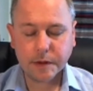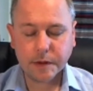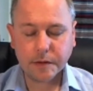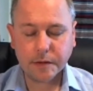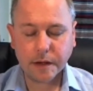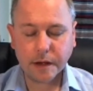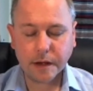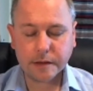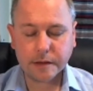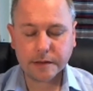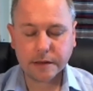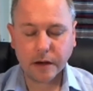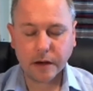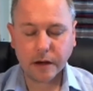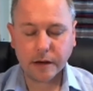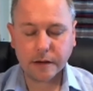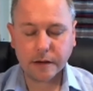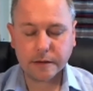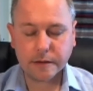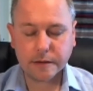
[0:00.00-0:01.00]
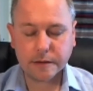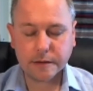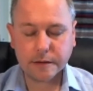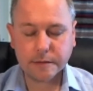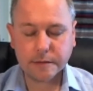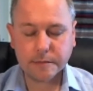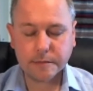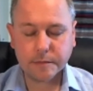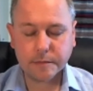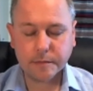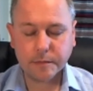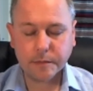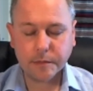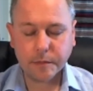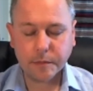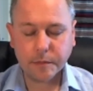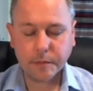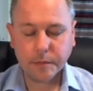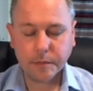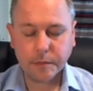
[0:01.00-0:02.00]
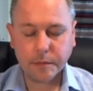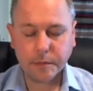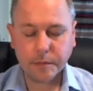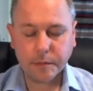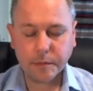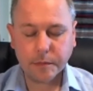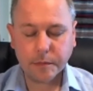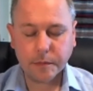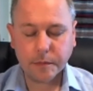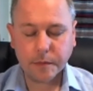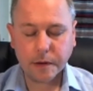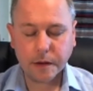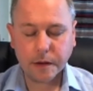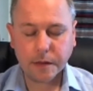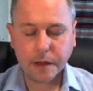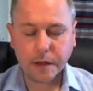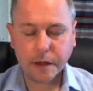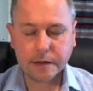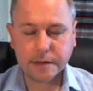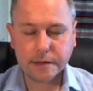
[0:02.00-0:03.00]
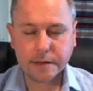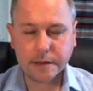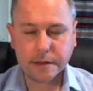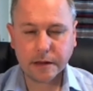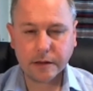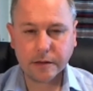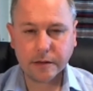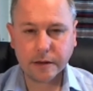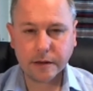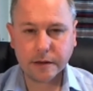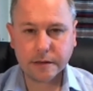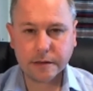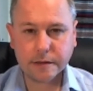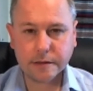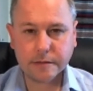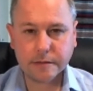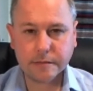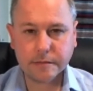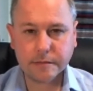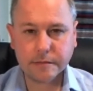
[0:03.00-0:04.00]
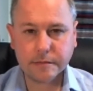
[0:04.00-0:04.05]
in that silence, in that stillness.